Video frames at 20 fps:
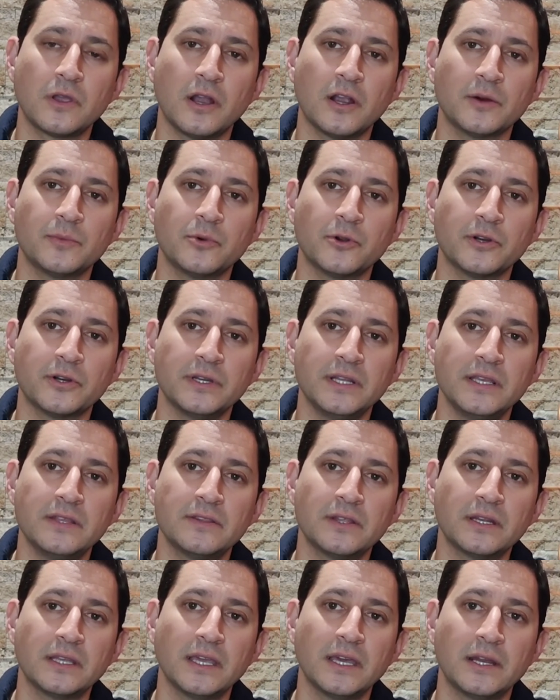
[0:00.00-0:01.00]
cardboard
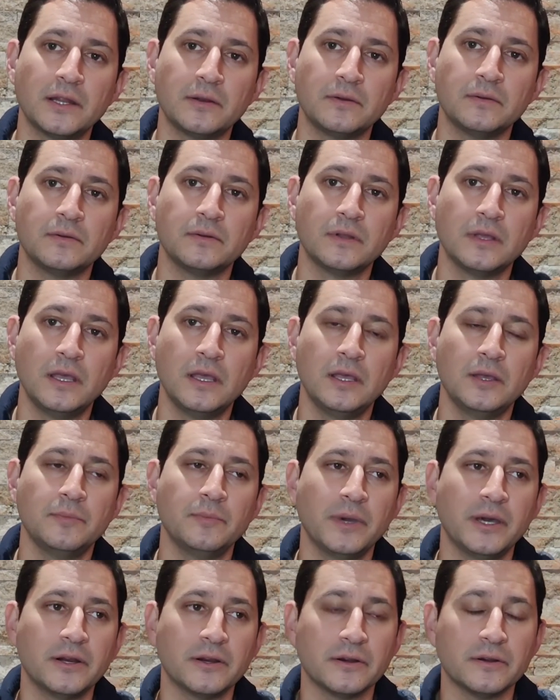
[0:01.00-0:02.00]
underneath and get it
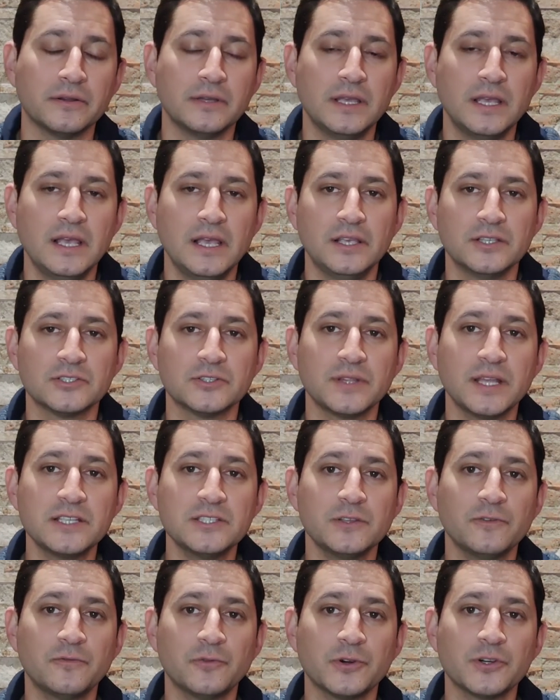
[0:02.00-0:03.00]
better. So
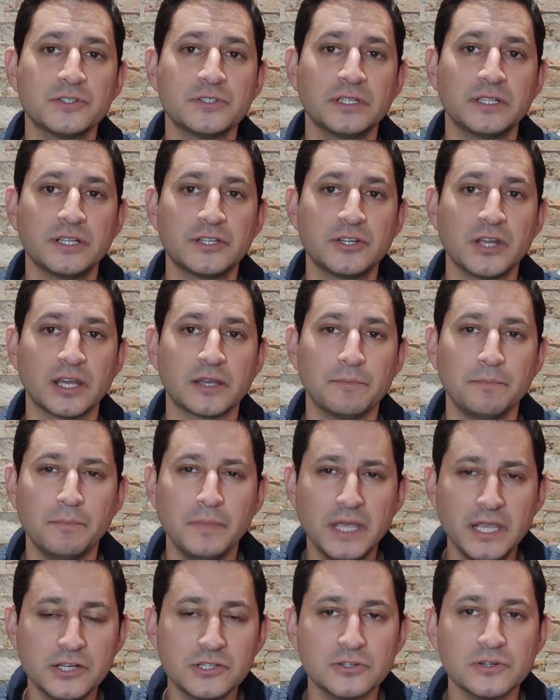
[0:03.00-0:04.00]
that's the first thing you check.
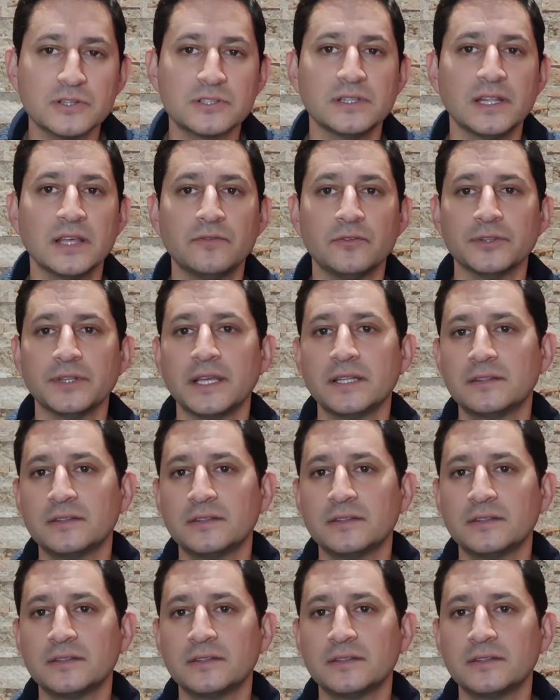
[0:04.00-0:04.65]
Make sure it's level.